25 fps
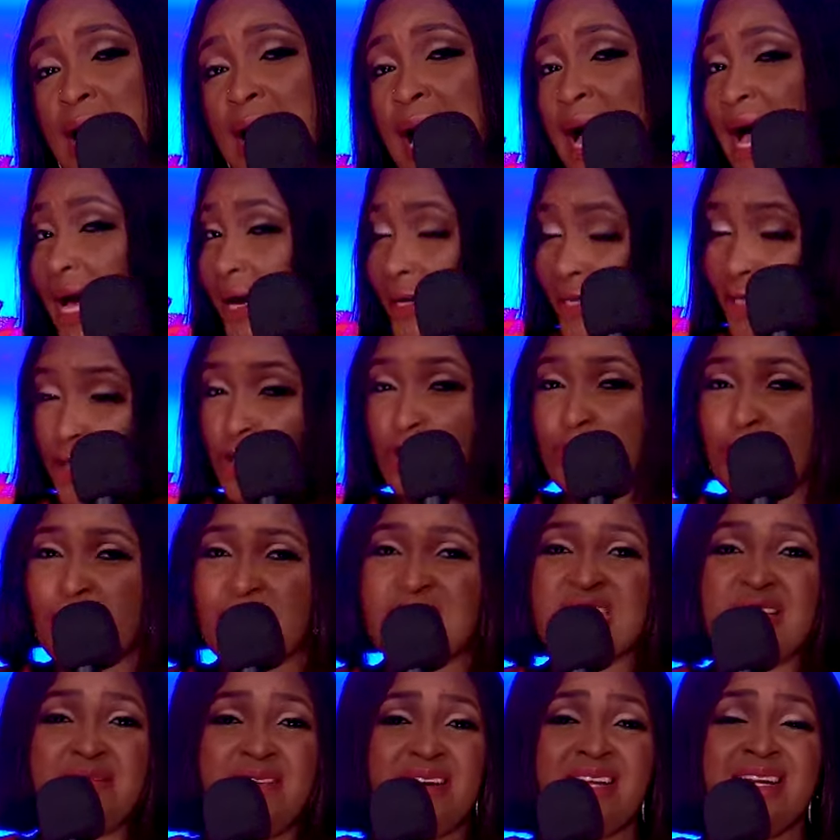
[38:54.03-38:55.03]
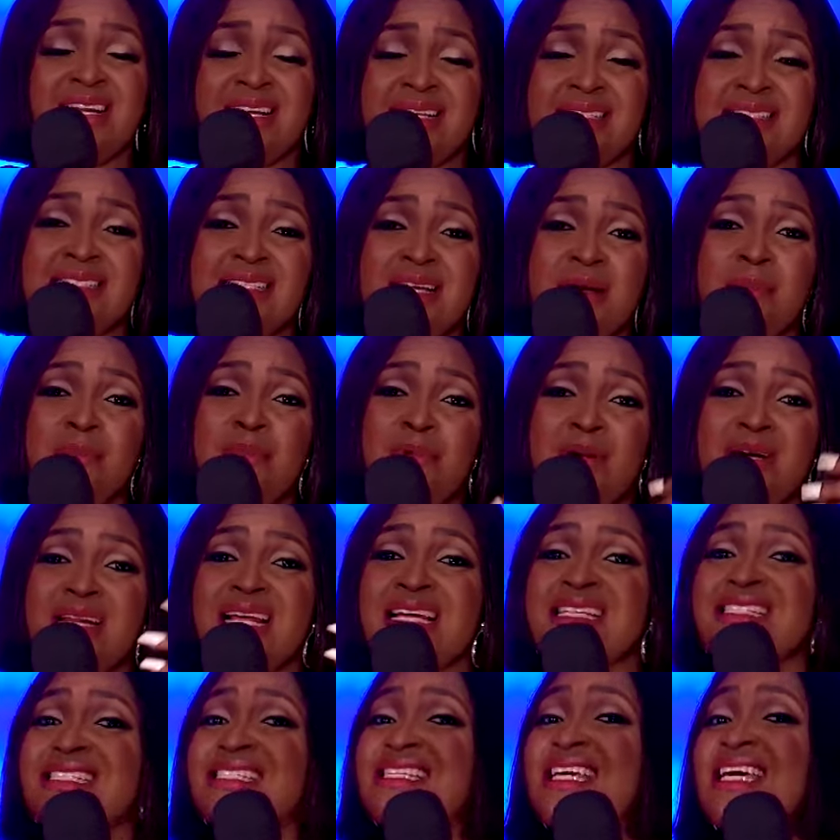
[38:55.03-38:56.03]
I use myself as an example and I
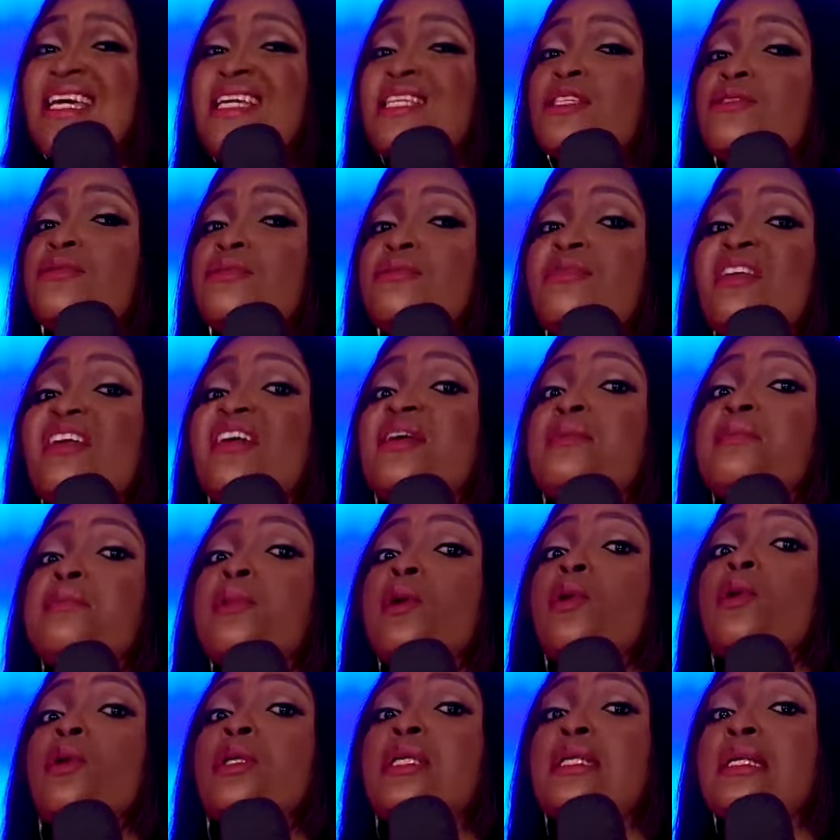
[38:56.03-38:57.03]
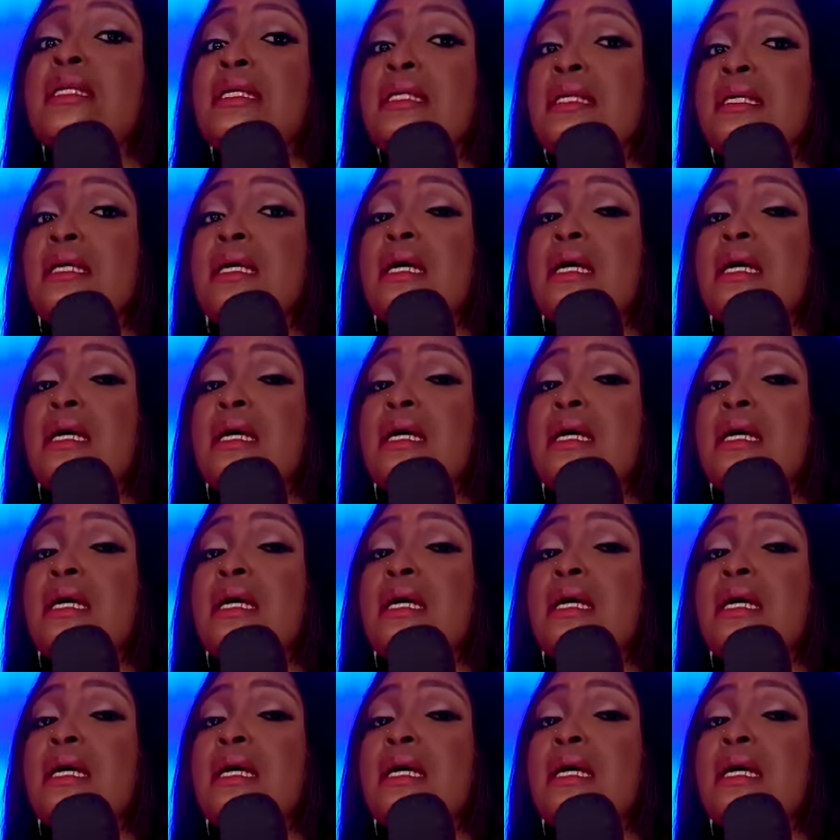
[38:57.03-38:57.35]
say it very boldly.